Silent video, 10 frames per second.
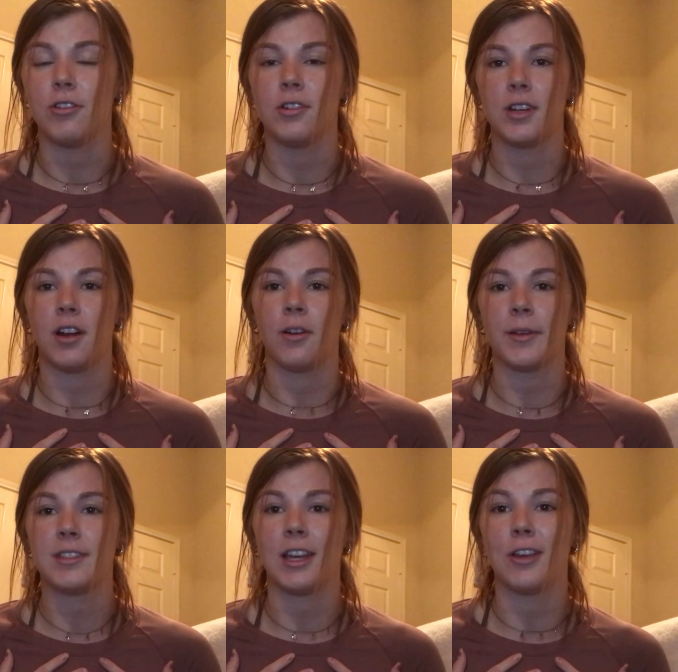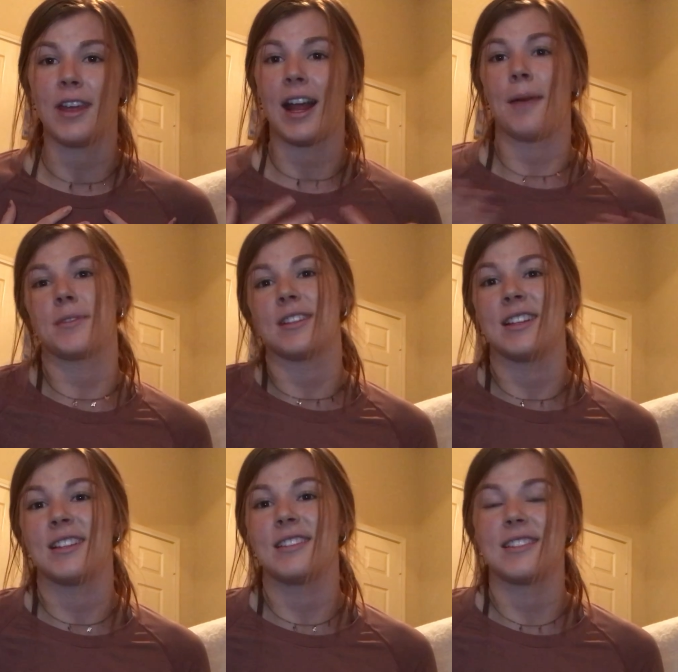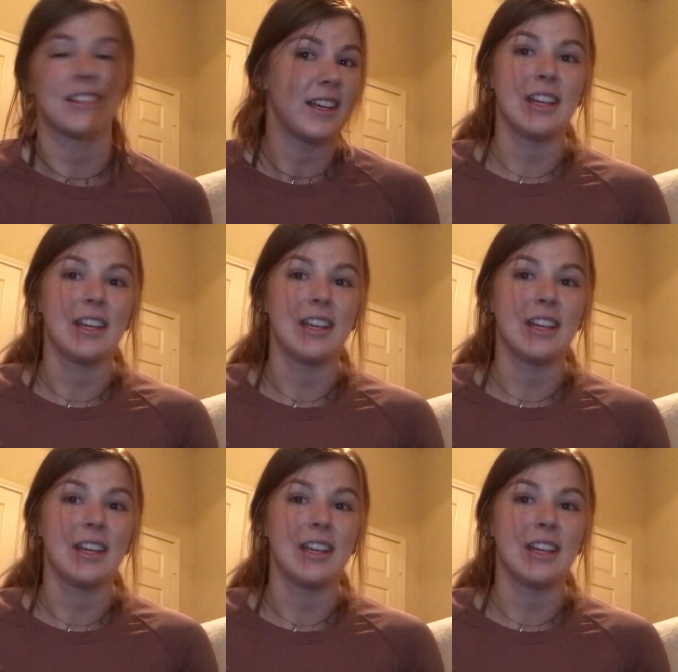could always tell you that abstinence